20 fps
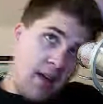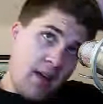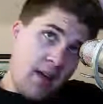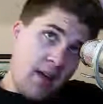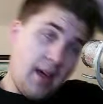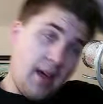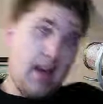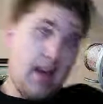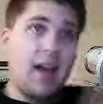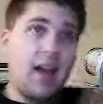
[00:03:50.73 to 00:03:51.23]

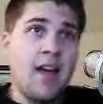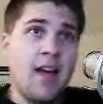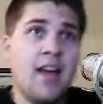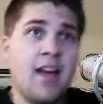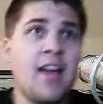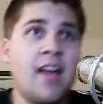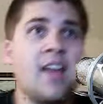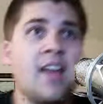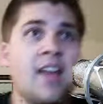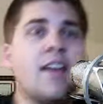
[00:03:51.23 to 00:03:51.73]

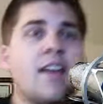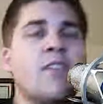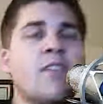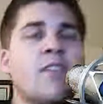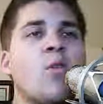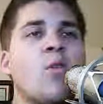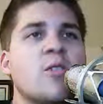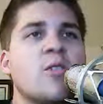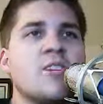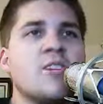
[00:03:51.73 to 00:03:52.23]
And of
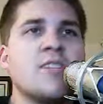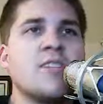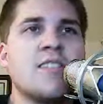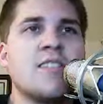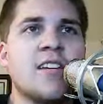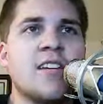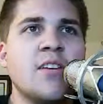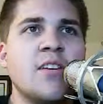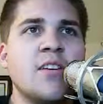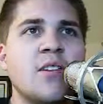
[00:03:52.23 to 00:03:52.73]
course, this
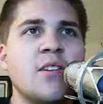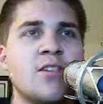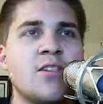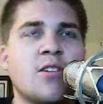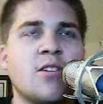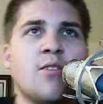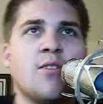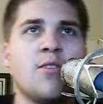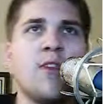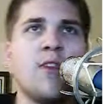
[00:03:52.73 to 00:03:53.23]
isn't a unit
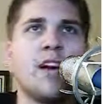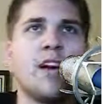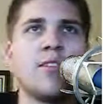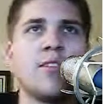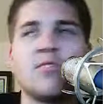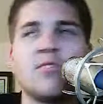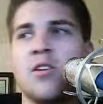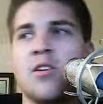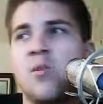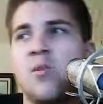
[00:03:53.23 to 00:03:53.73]
circle value,
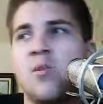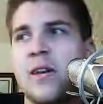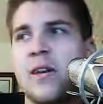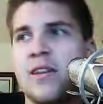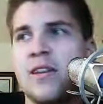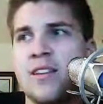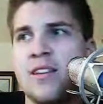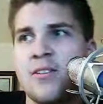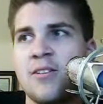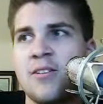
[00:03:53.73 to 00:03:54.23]
so
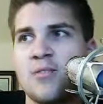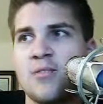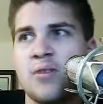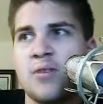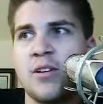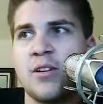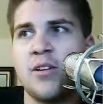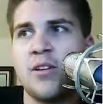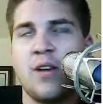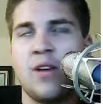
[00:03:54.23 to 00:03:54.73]
there's
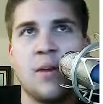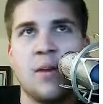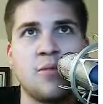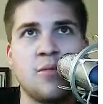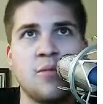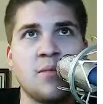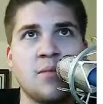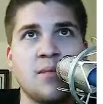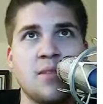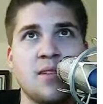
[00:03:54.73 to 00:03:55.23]
really no
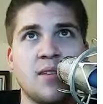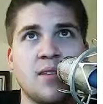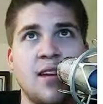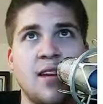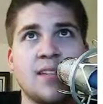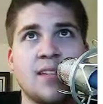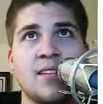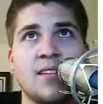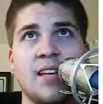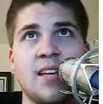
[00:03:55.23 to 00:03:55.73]
option
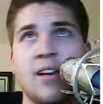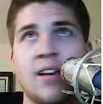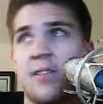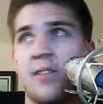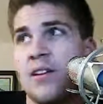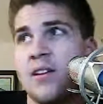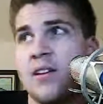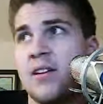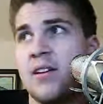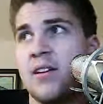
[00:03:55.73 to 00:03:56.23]
besides the
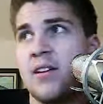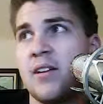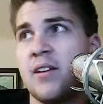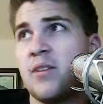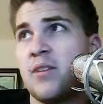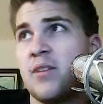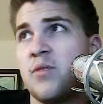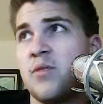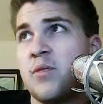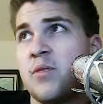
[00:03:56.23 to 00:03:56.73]
calculator.
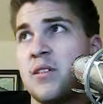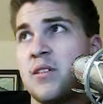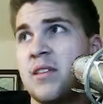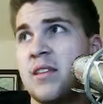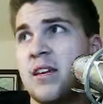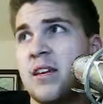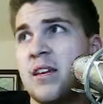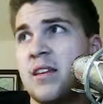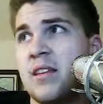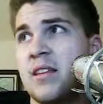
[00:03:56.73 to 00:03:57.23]
So if we
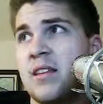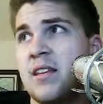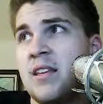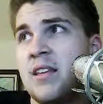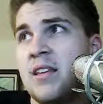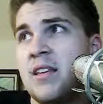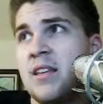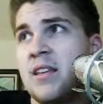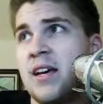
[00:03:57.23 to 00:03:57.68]
take the